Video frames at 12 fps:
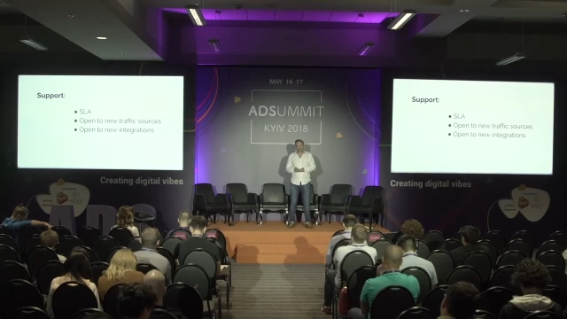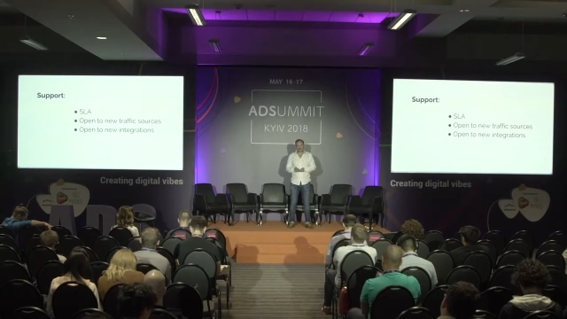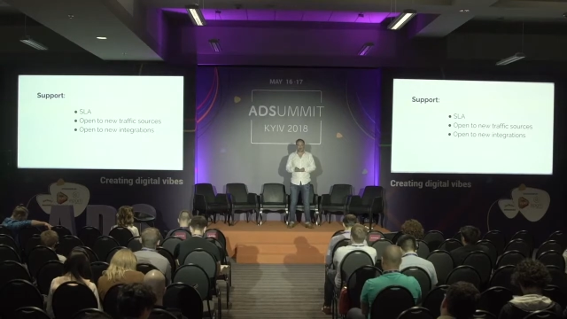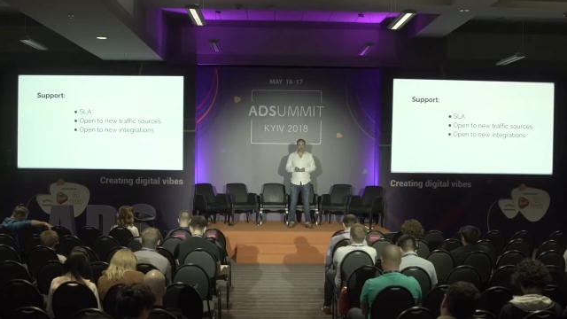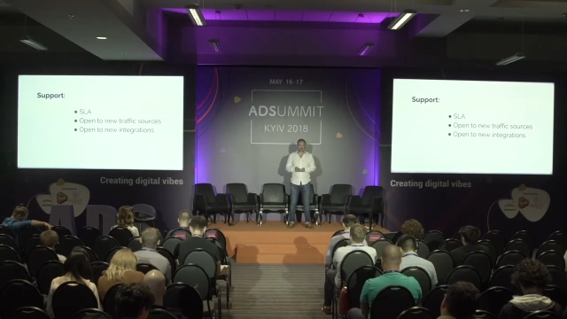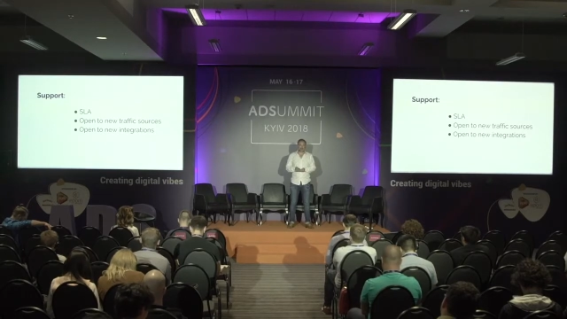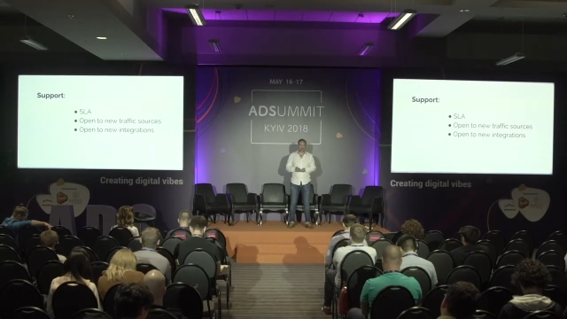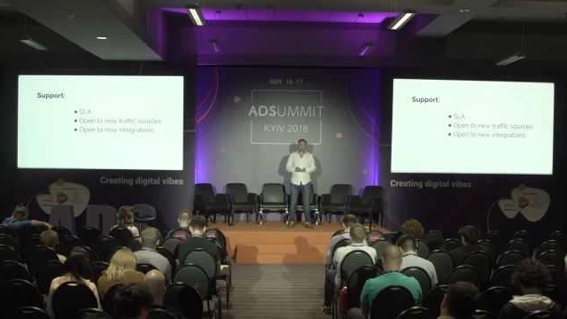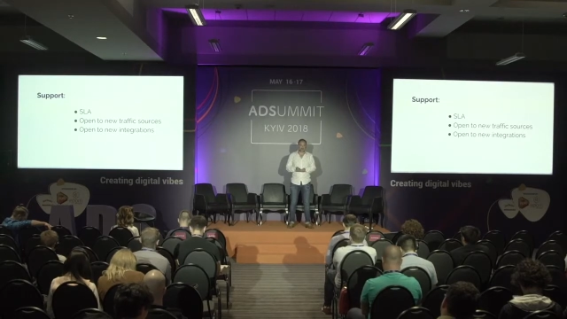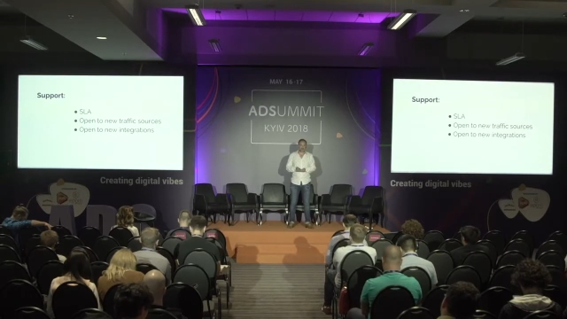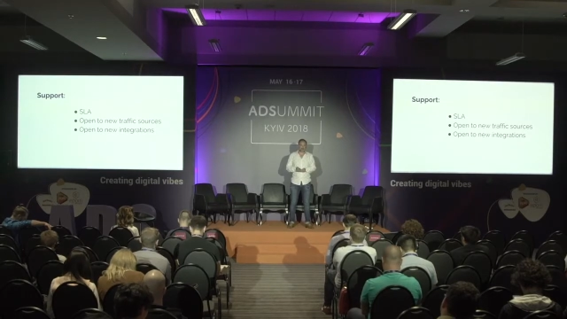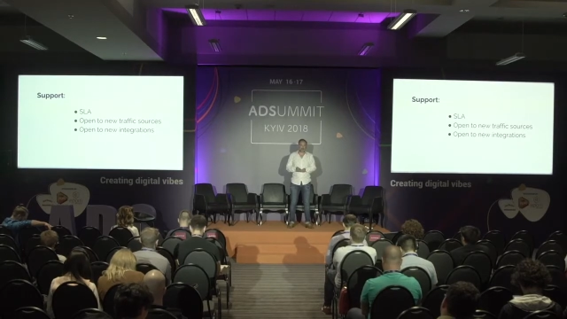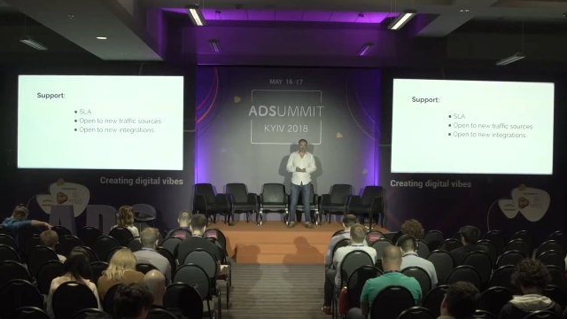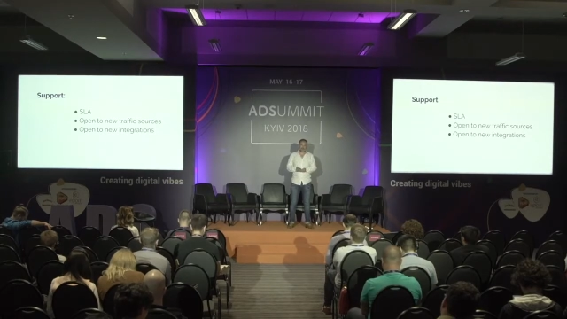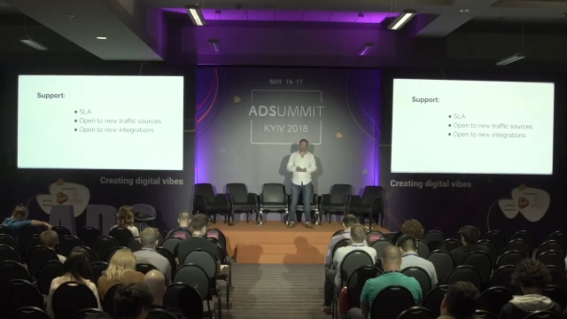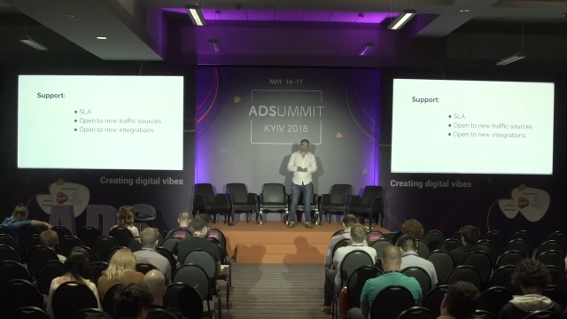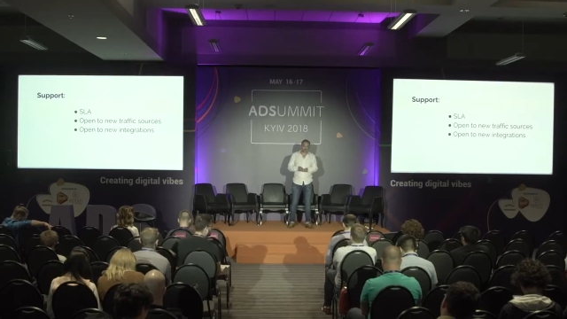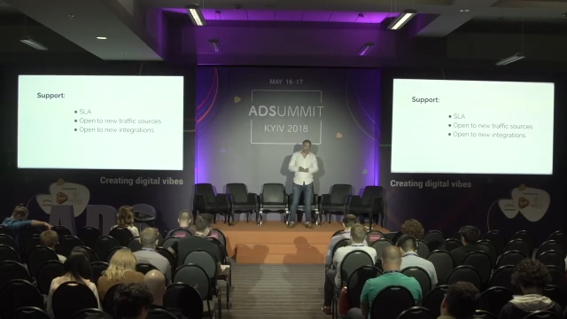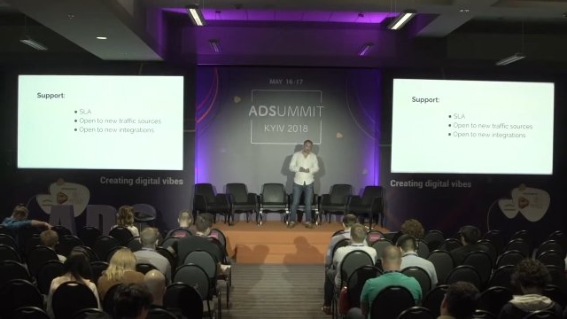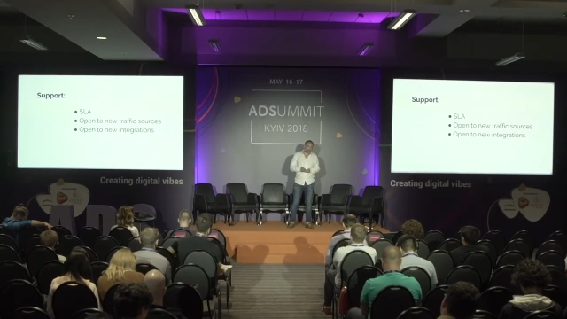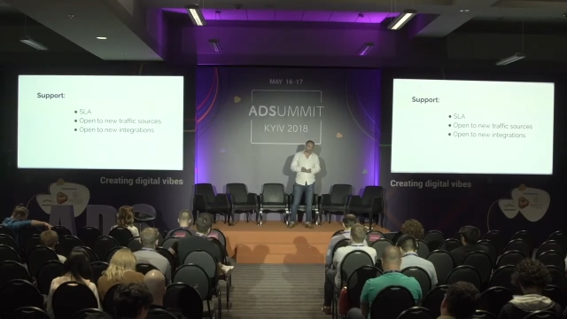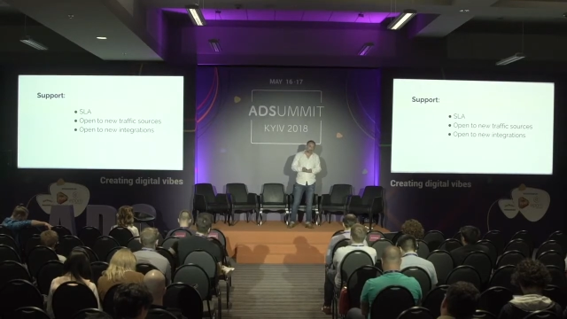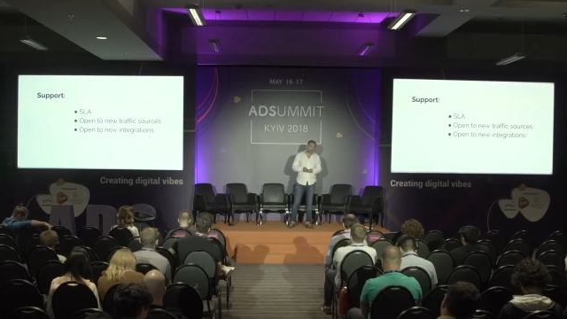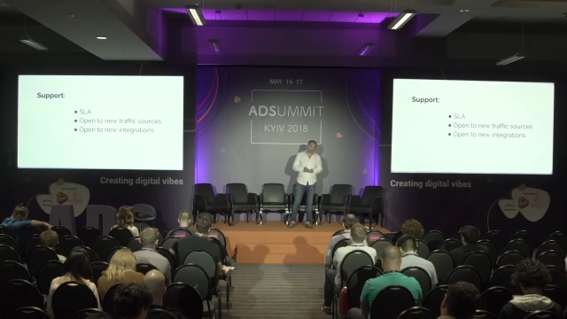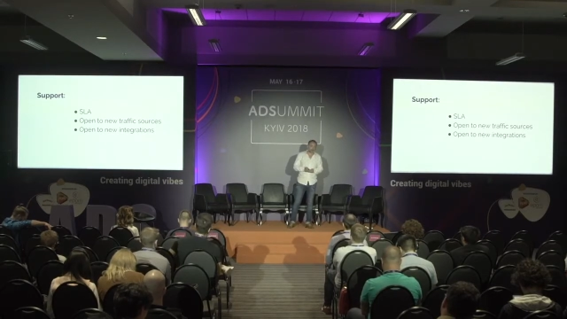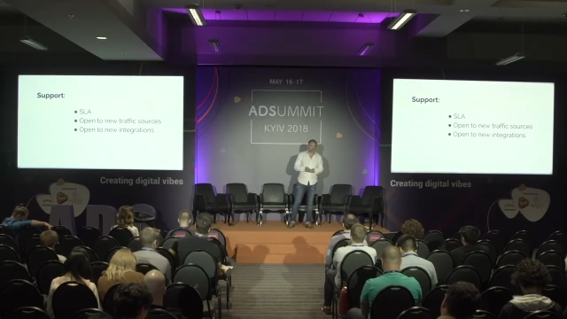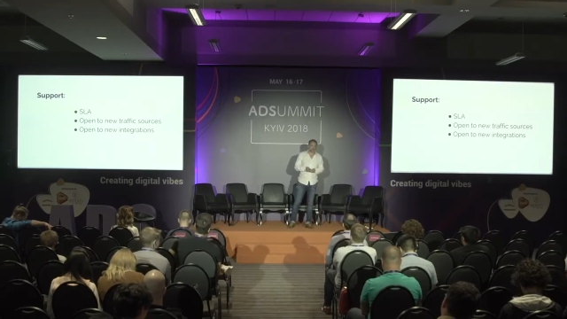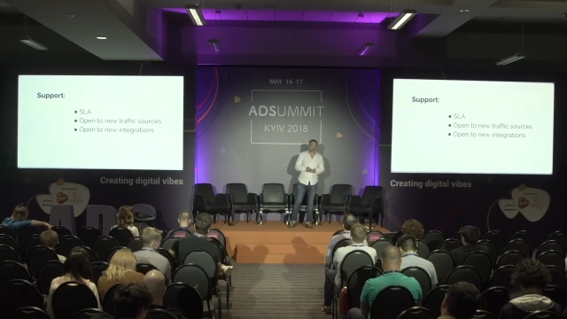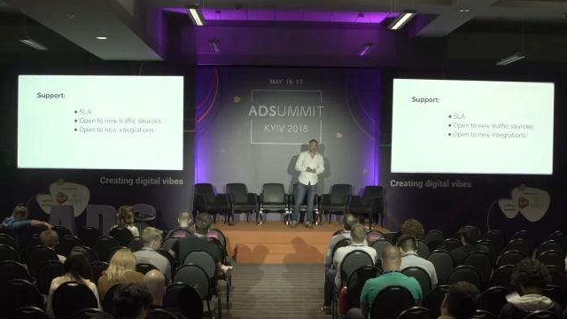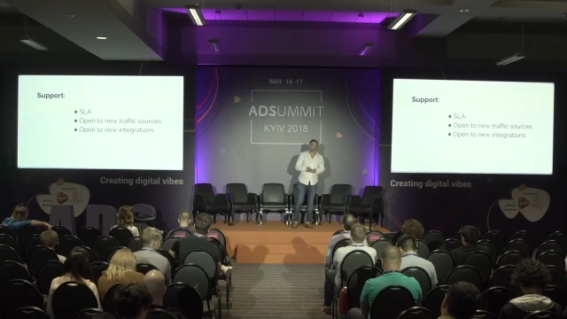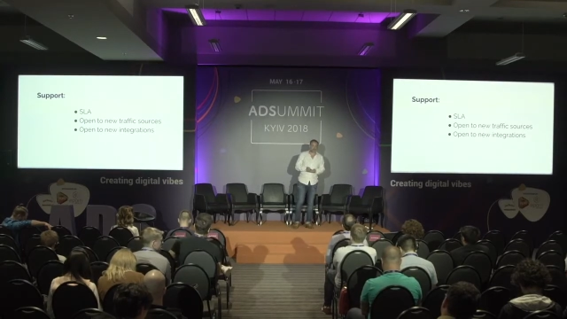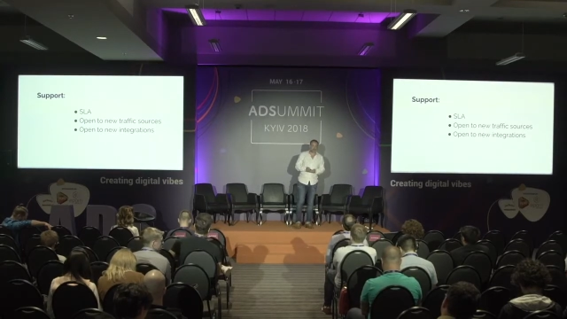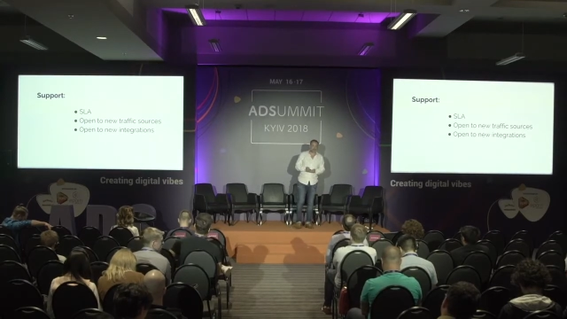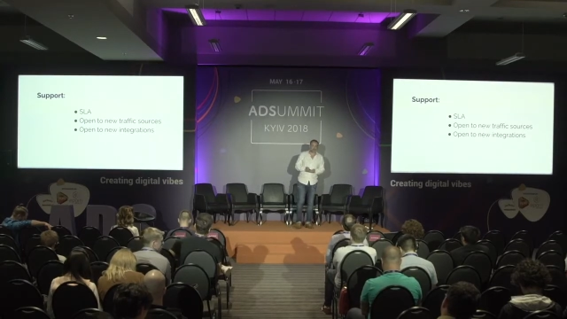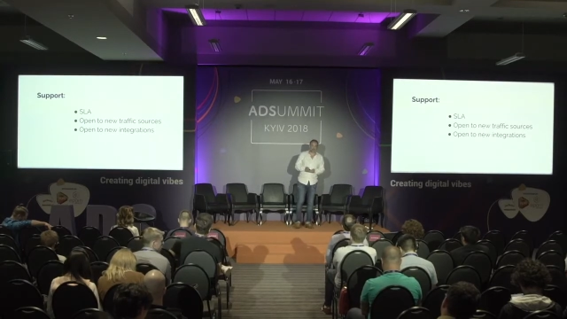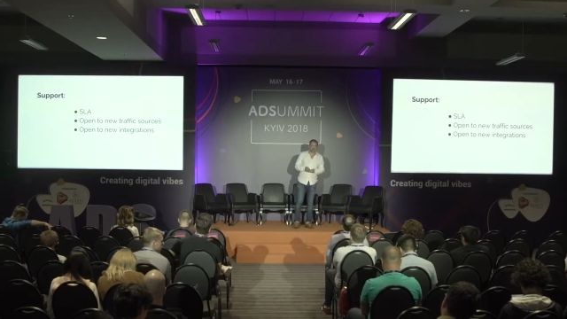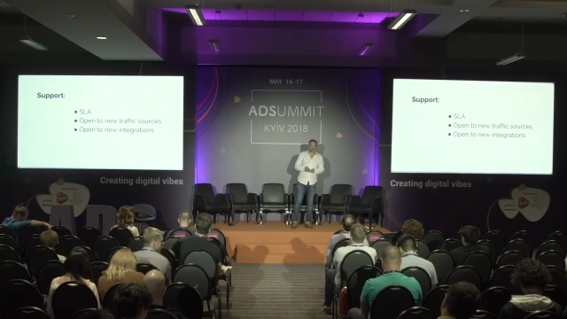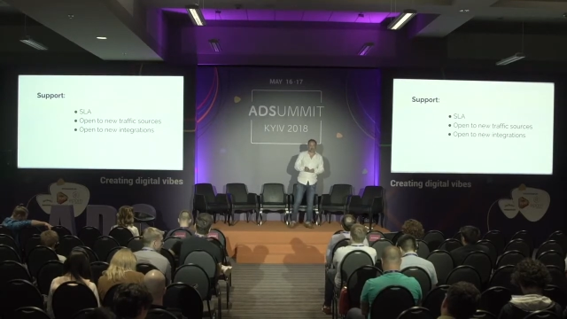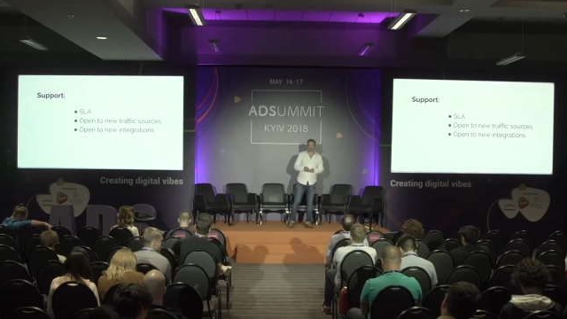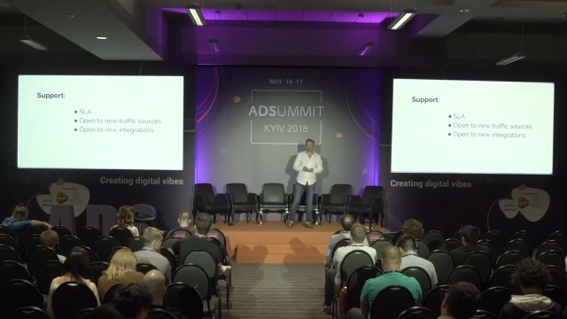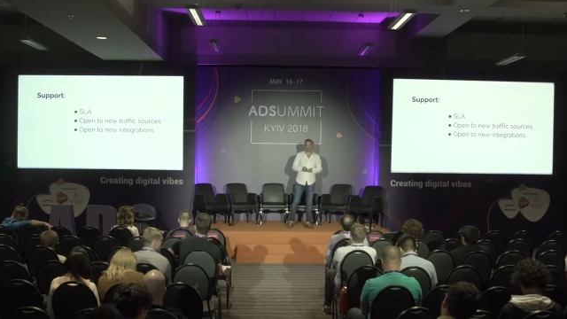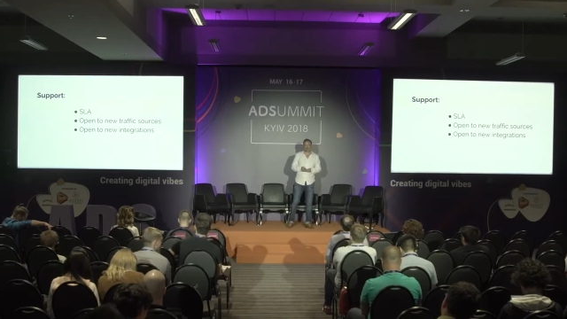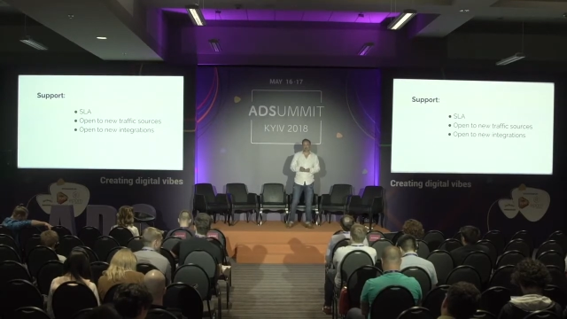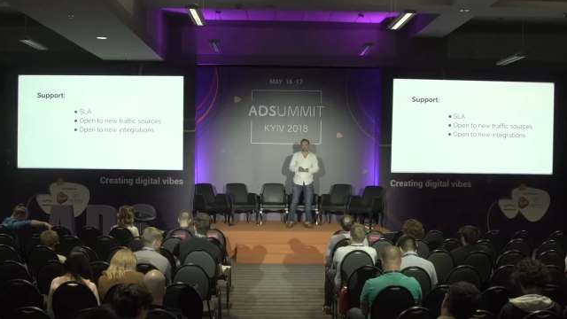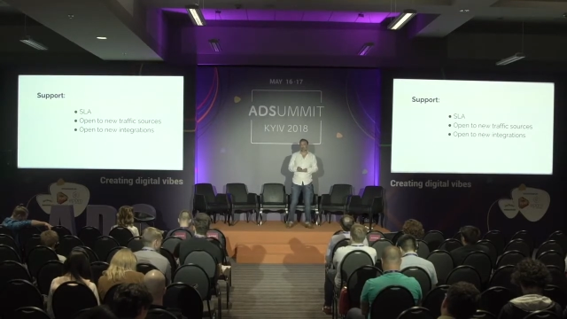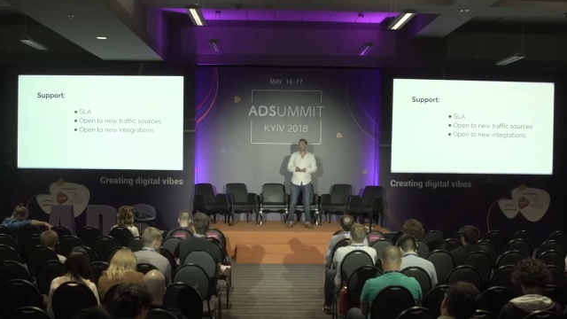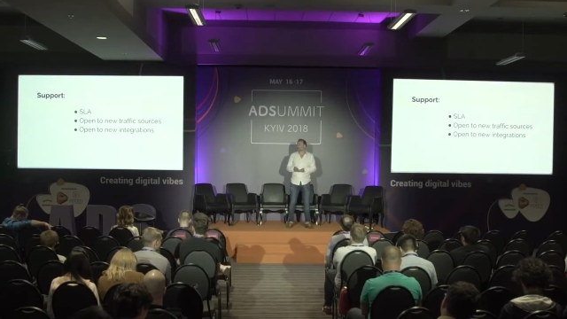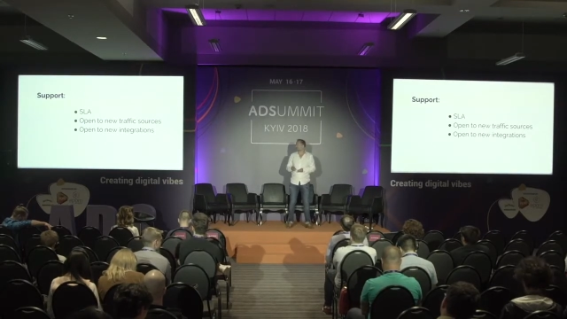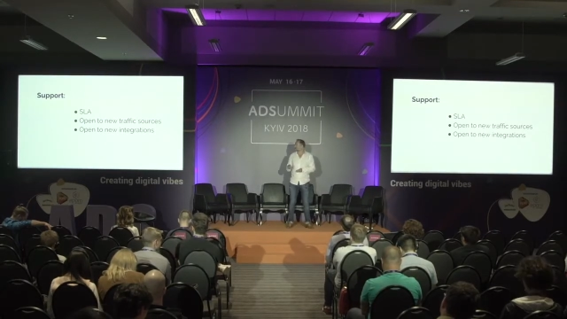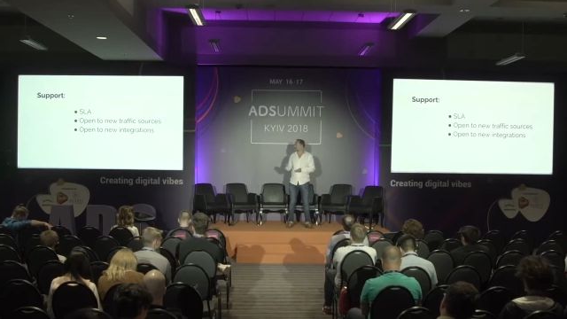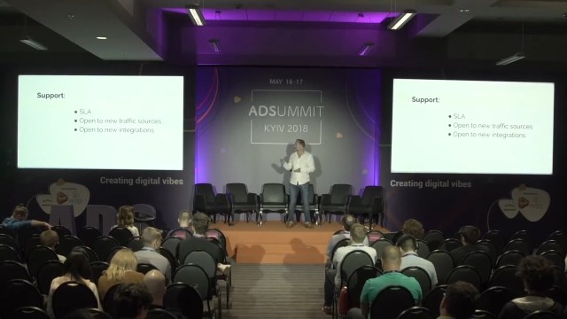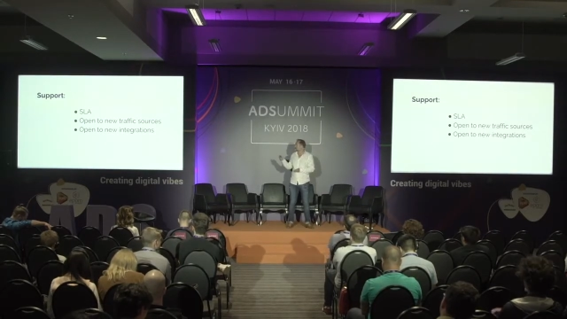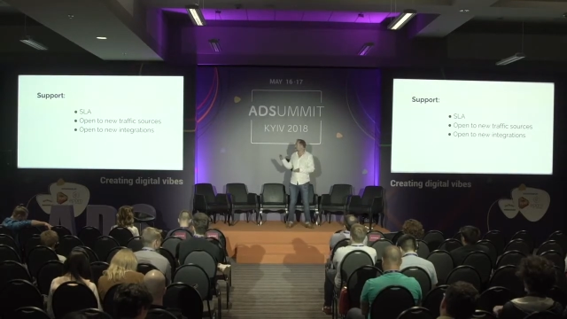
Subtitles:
(no speaker visible)